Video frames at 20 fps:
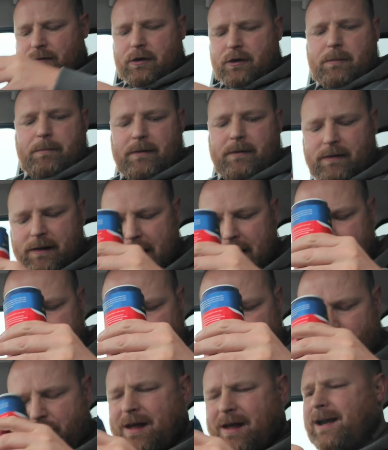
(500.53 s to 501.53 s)
even open that.
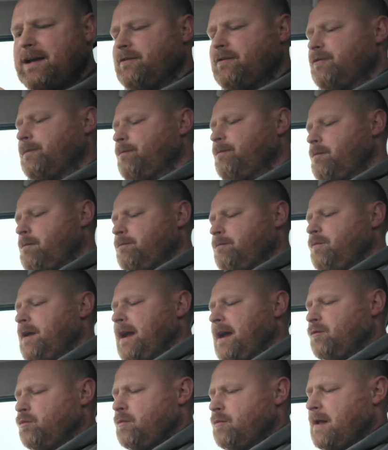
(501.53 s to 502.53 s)
That
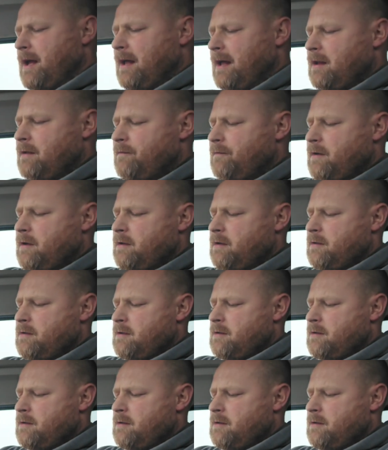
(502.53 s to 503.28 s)
is one hell of a...